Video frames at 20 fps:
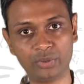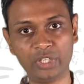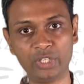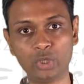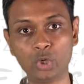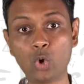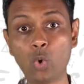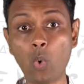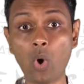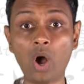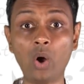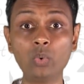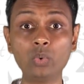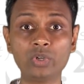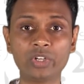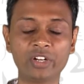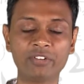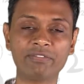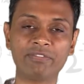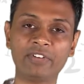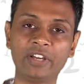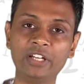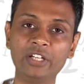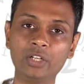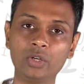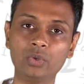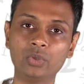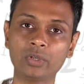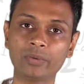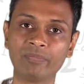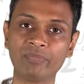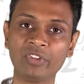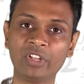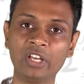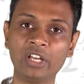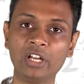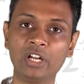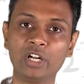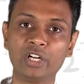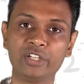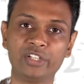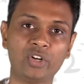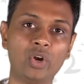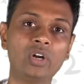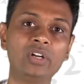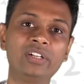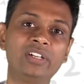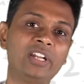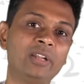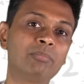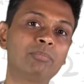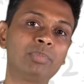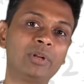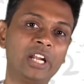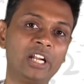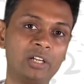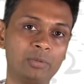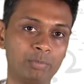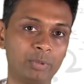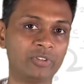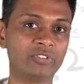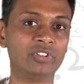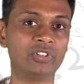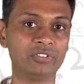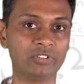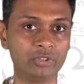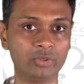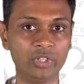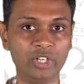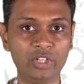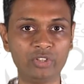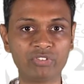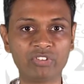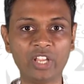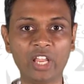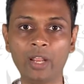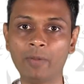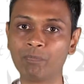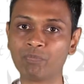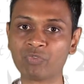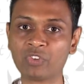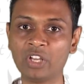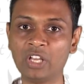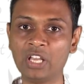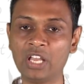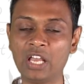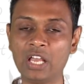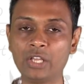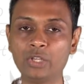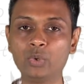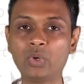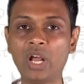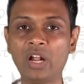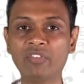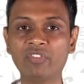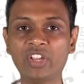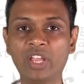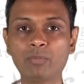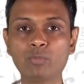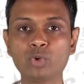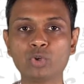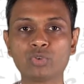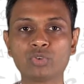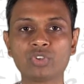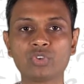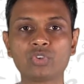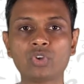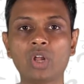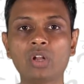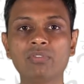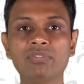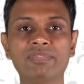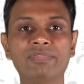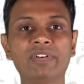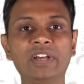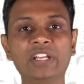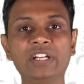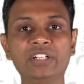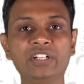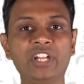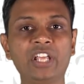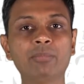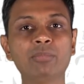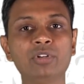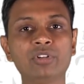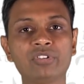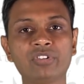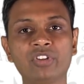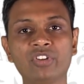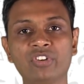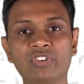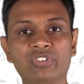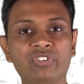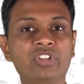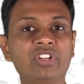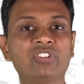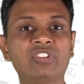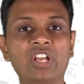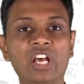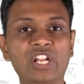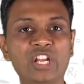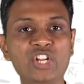You need to go out and find out non-template puzzles. You need to say, you can't say, I'm going to solve 5 tables, 6